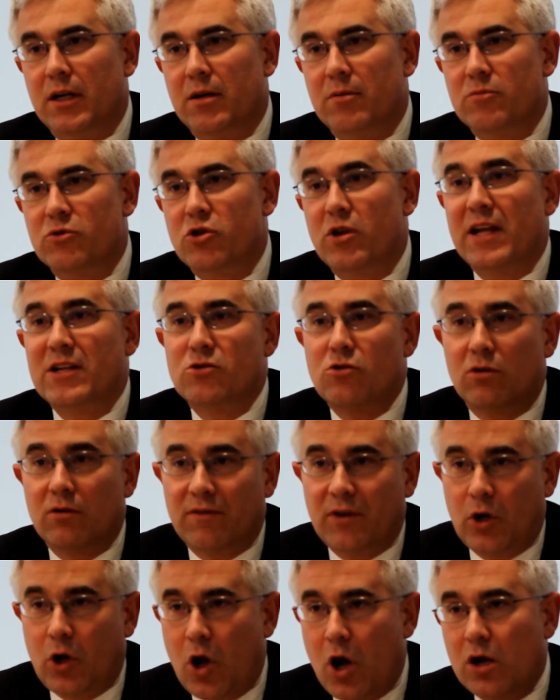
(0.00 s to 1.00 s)
So that's sort of
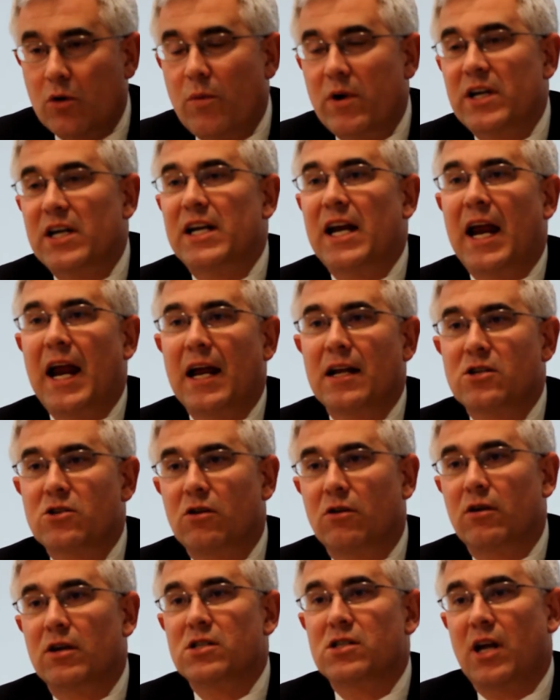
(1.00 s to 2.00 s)
a long-winded
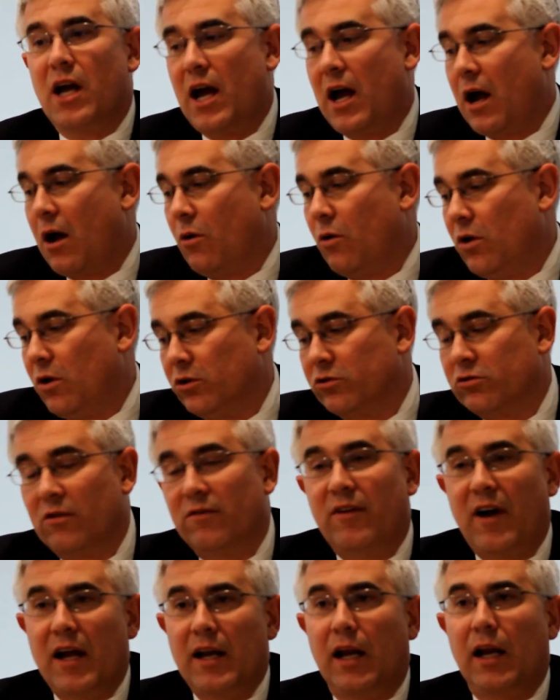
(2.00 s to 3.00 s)
answer as to how
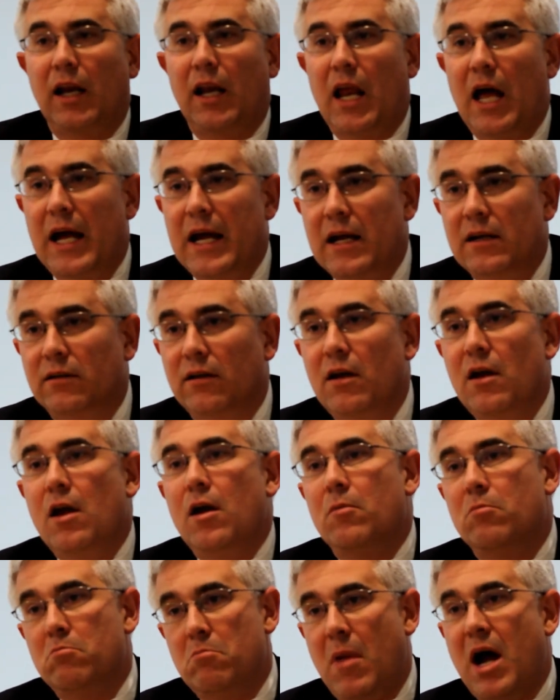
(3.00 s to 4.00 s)
ultraviolet light
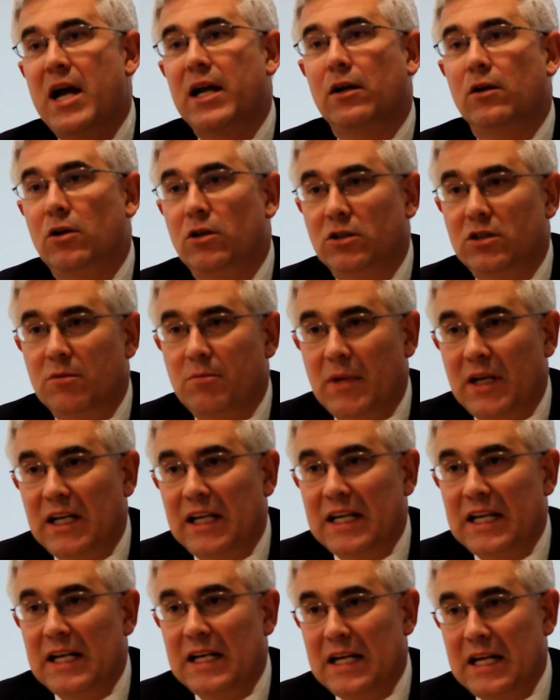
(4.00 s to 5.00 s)
might
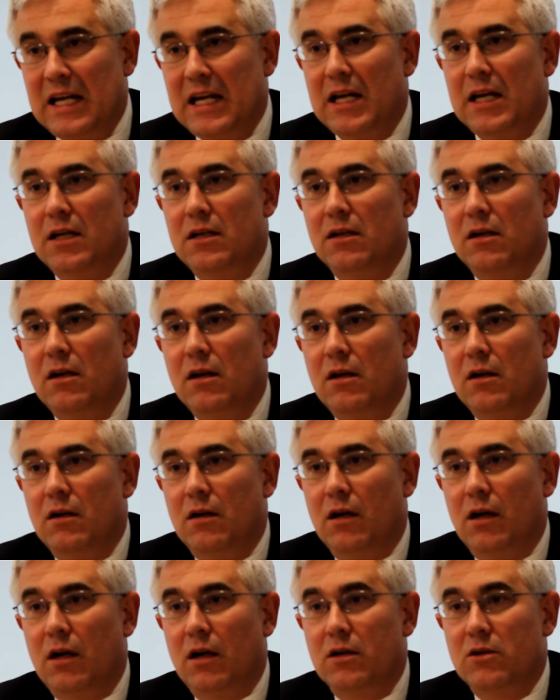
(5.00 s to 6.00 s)
ultimately lead
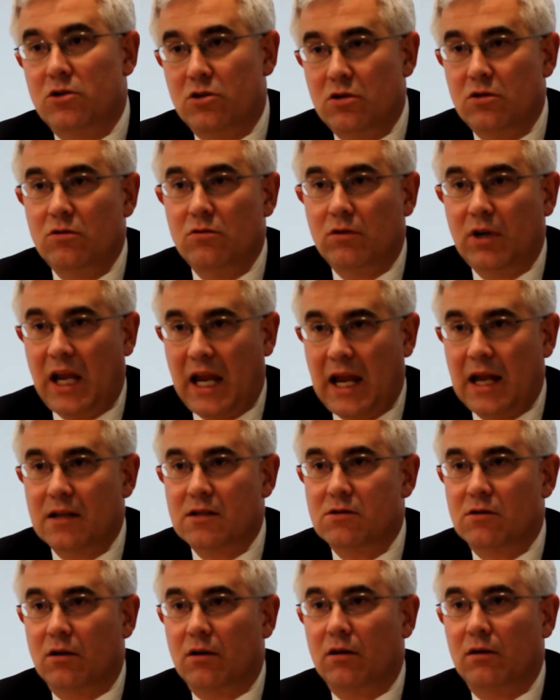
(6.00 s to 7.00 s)
to
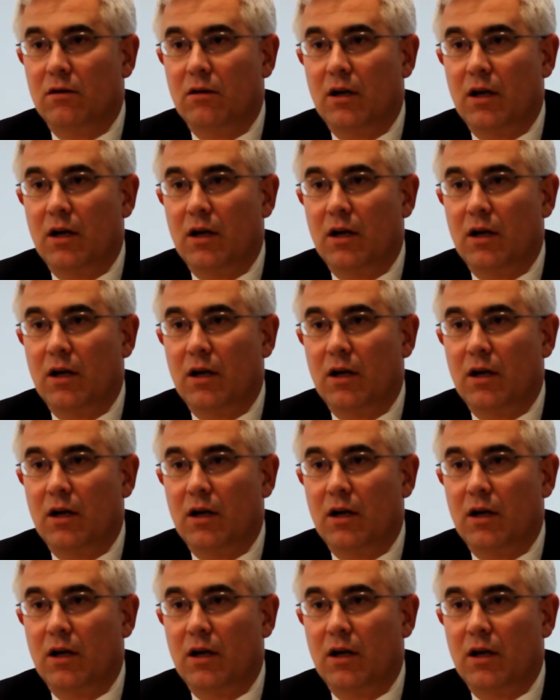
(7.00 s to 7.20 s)
cancer